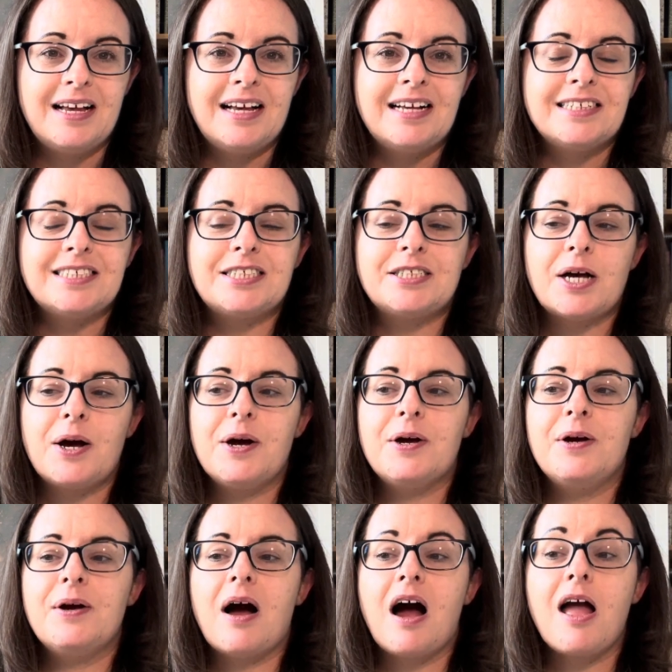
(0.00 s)

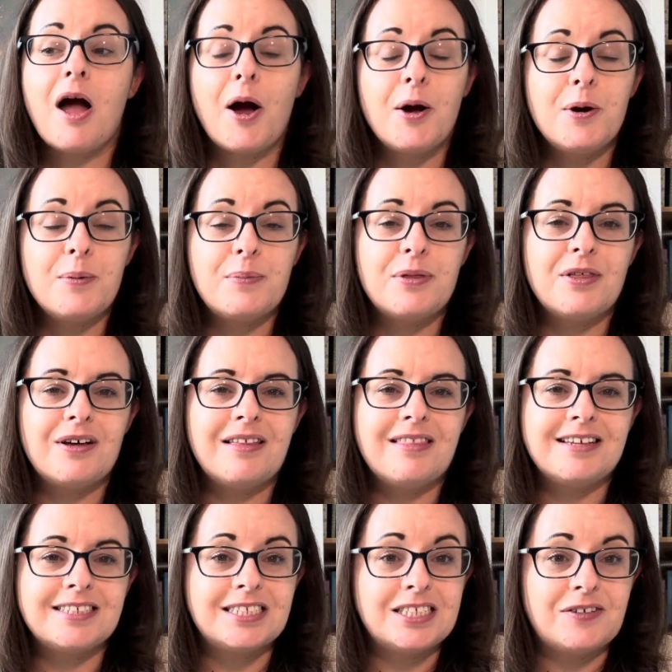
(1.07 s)
So I hope that
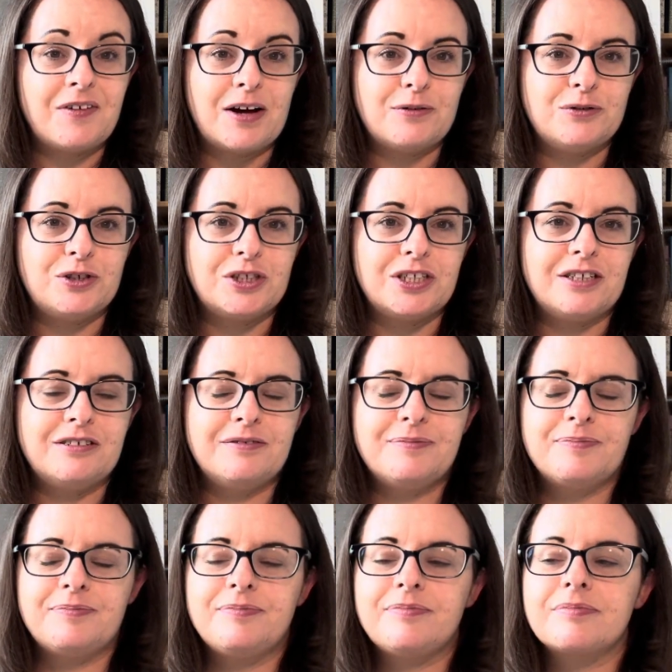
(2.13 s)
this has found you
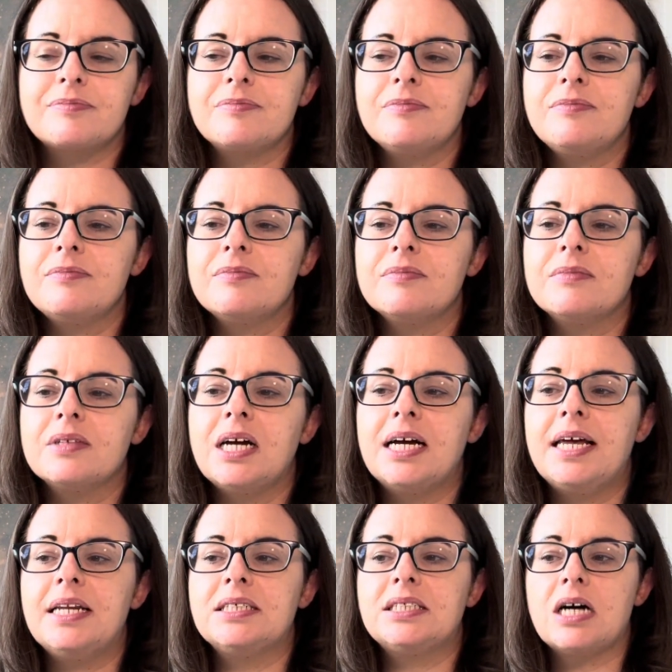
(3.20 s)

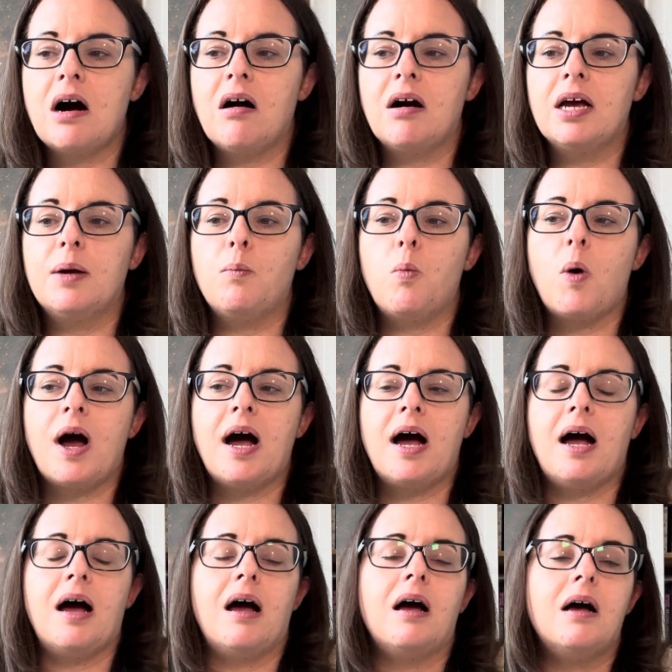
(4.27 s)
in a time
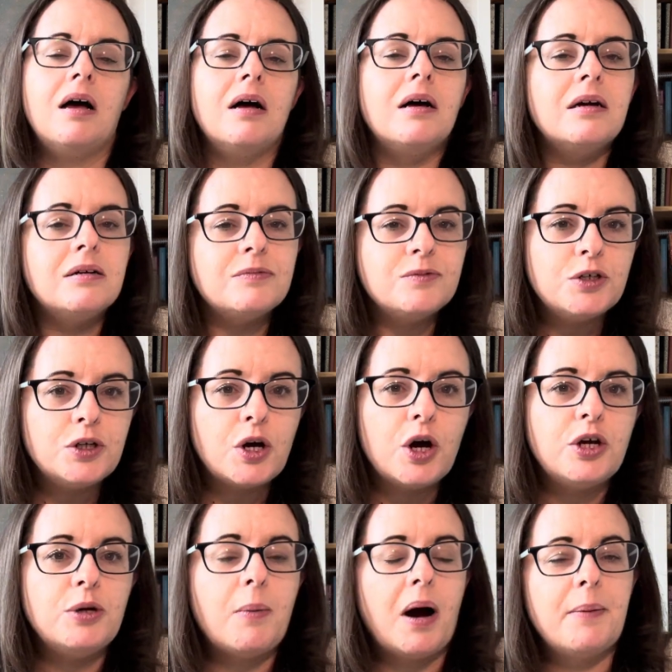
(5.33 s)
where,
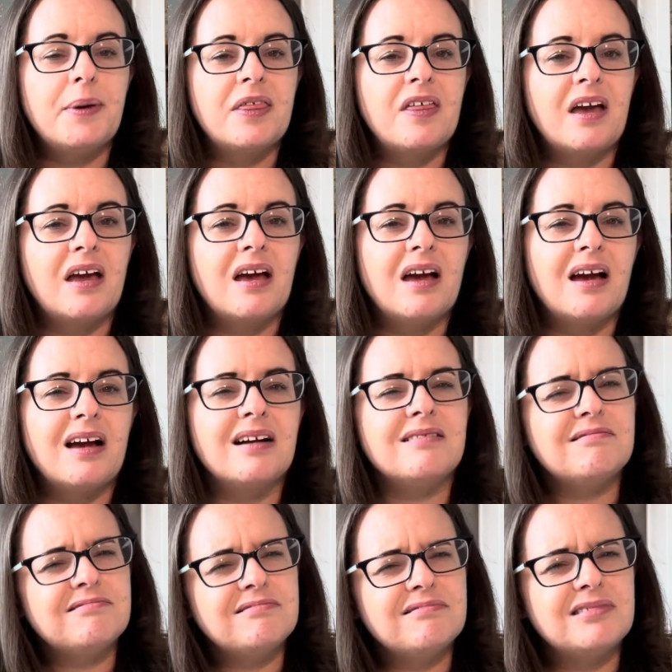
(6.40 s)
you might be thinking,
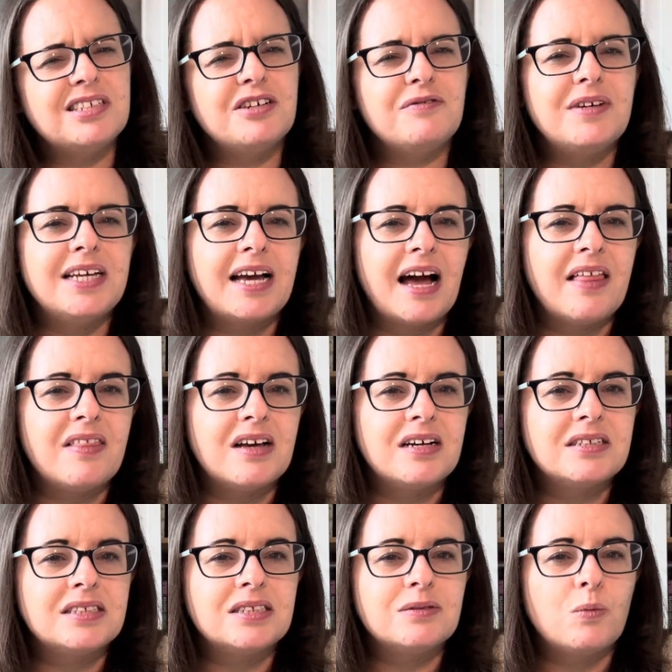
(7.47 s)
oh, I don't really get
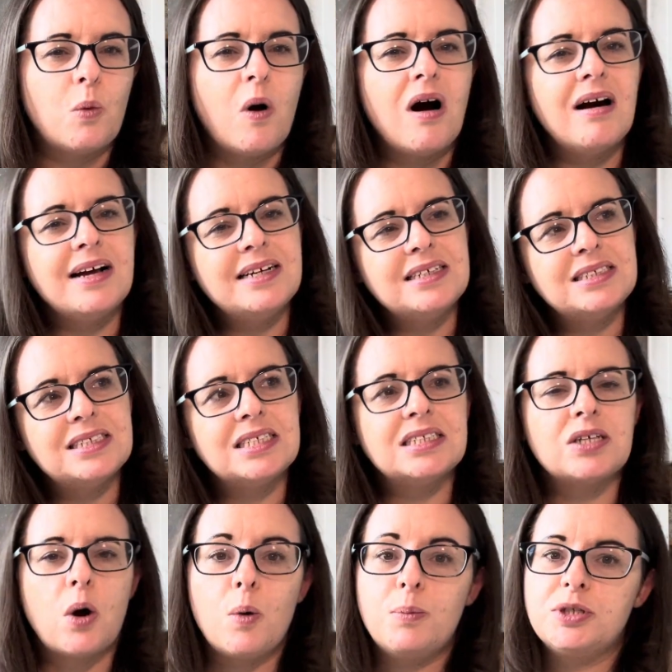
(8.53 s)
this. Why is this
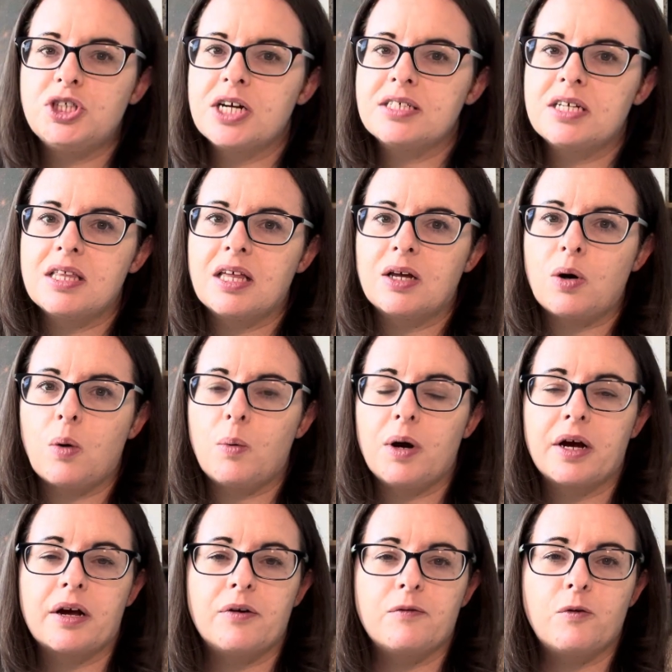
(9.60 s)
whole projector thing not
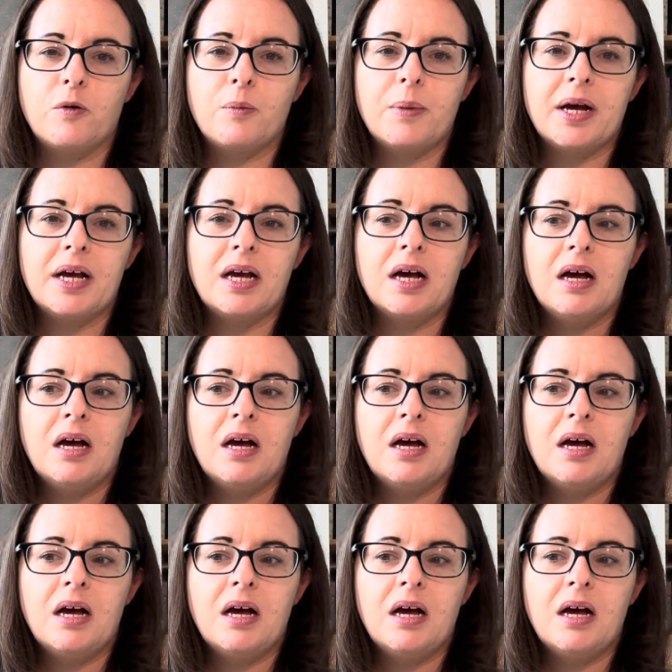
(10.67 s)
working for me?